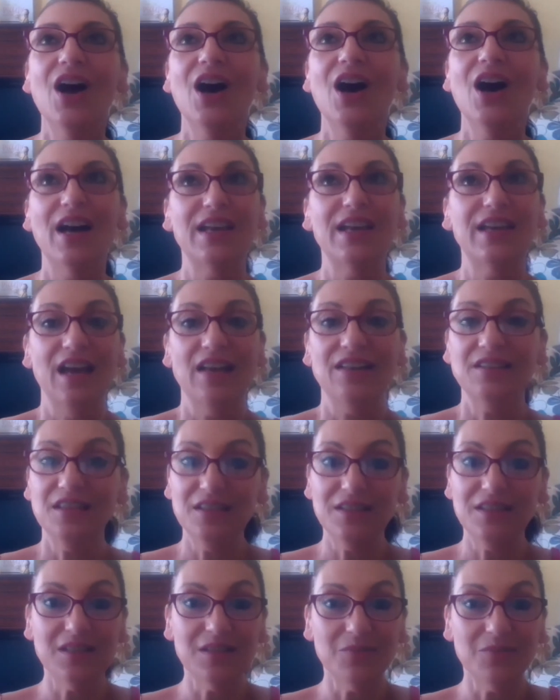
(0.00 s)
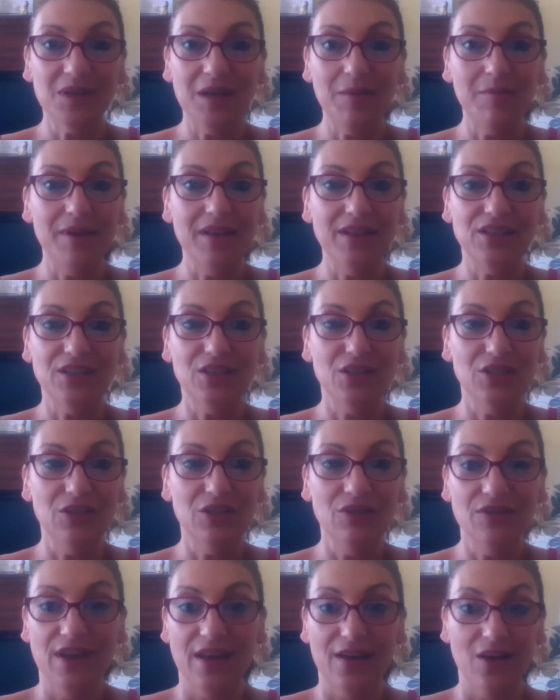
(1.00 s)
I guess this is what I meant to
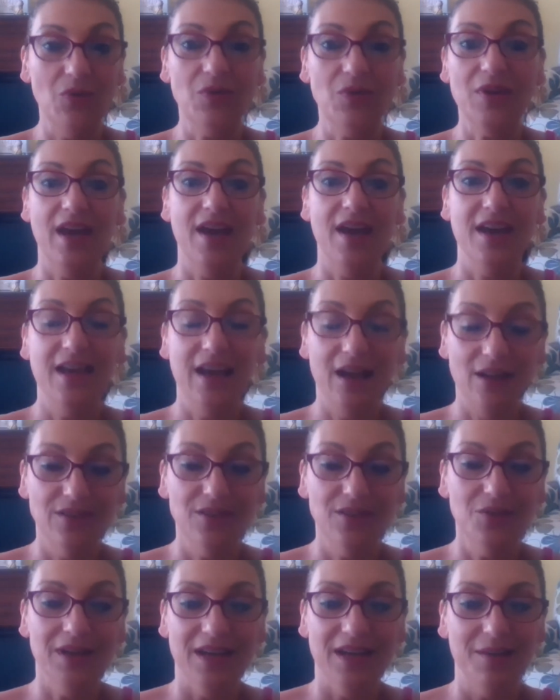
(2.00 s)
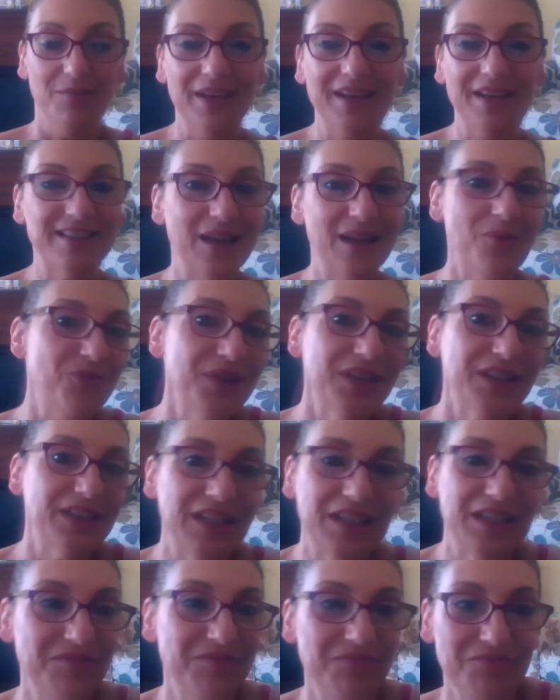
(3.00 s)
do then. Okay, I'll do it. Because I
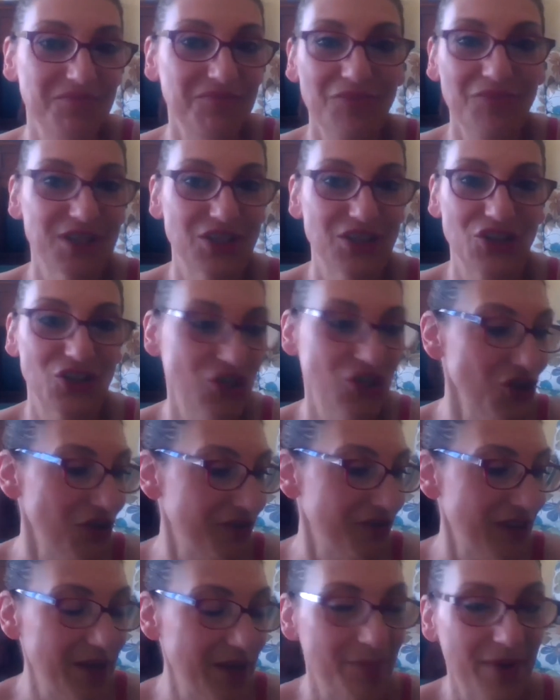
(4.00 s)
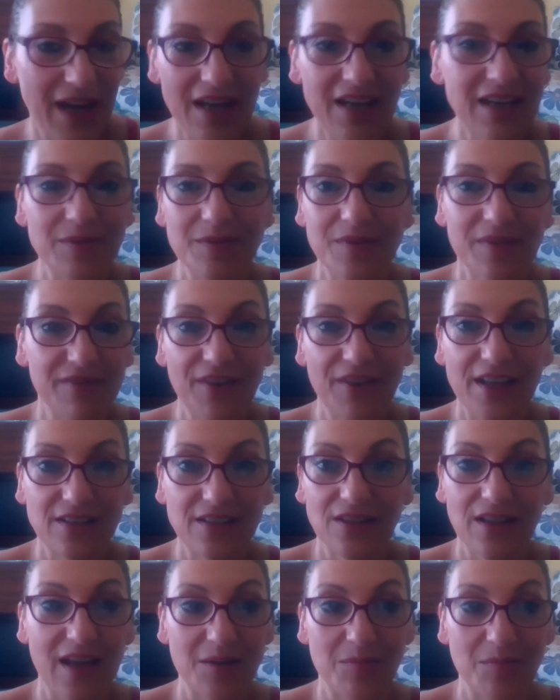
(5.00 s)
really wasn't sure if anybody, I didn't invest a
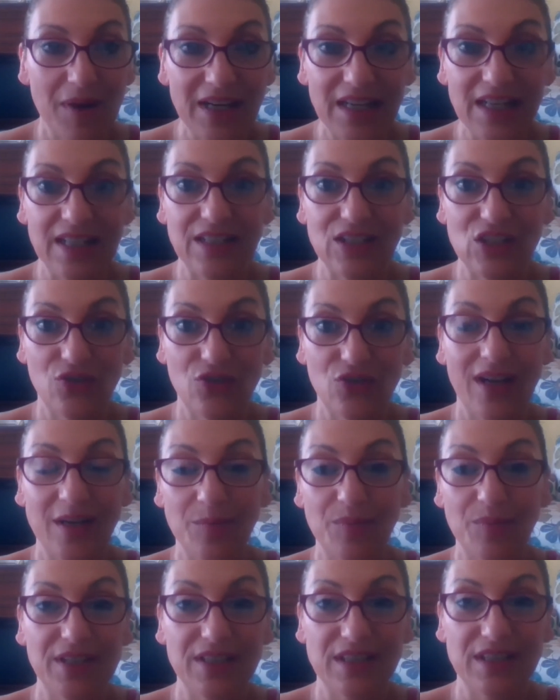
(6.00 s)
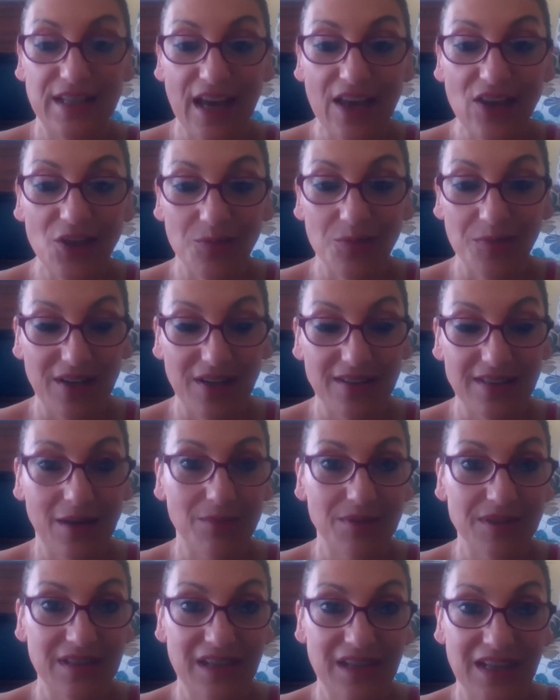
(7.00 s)
lot of money in trying to put it together because I
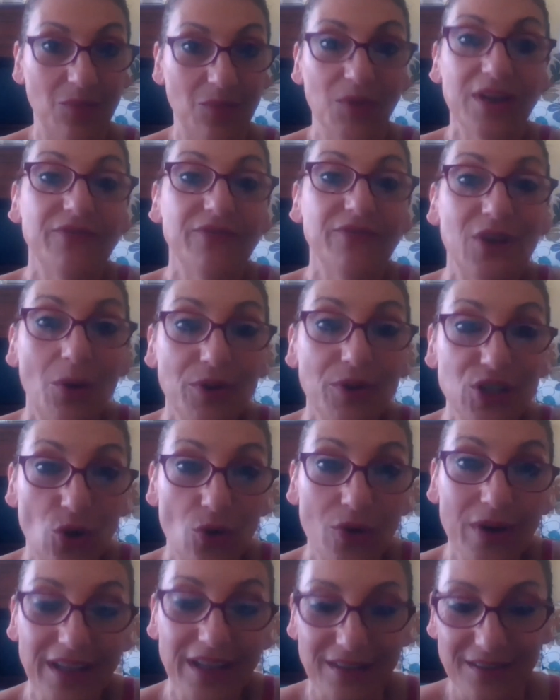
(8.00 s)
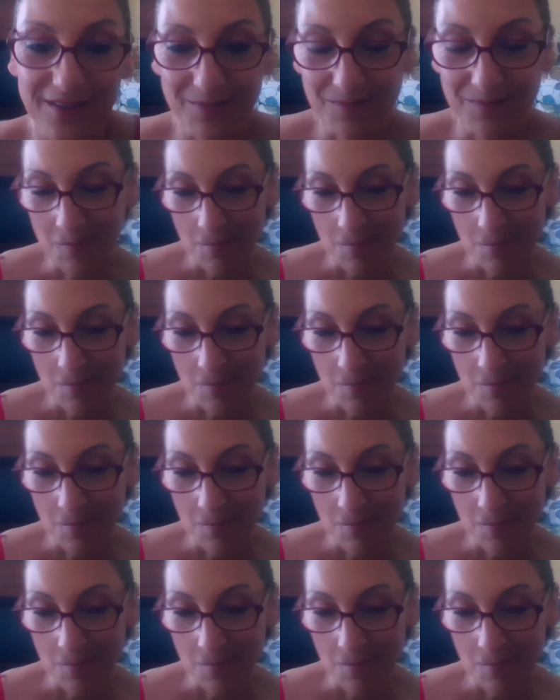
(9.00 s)
was thinking, what if no one joins?